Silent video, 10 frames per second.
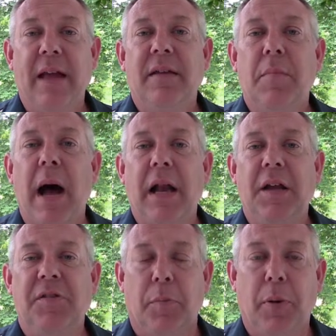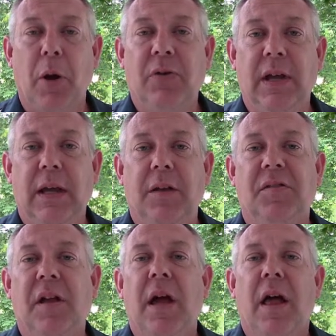antibodies are
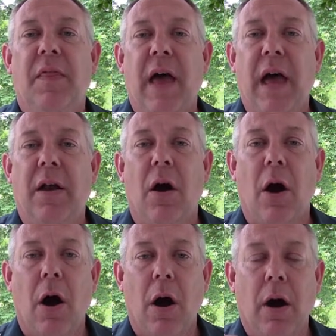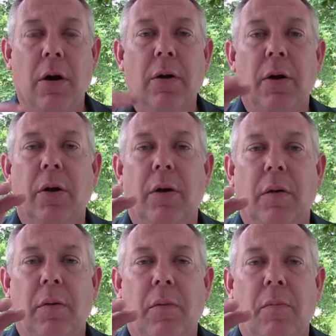proteins that are
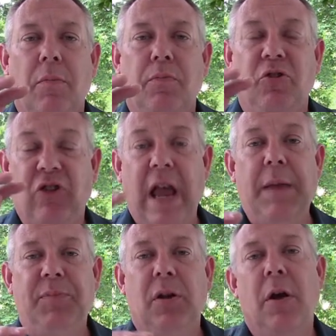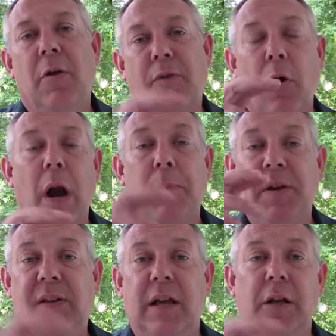shaped for a
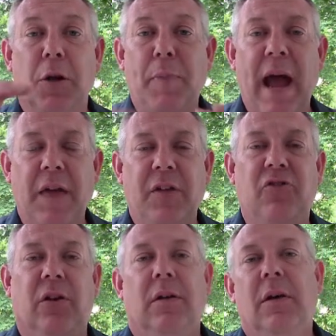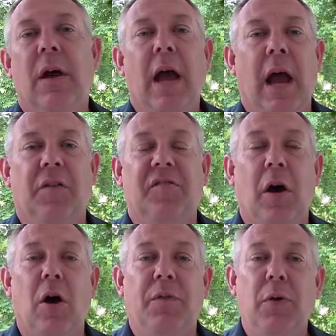particular pathogen. And
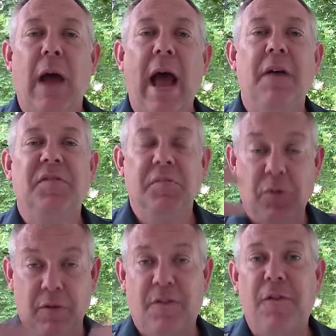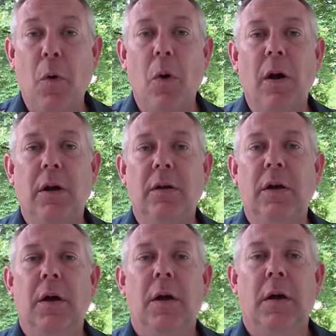so if you have some sort of foreign
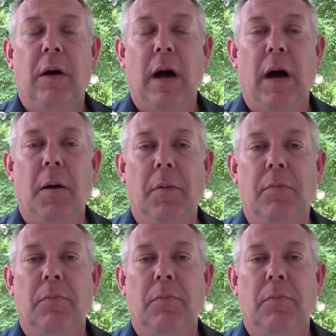uh,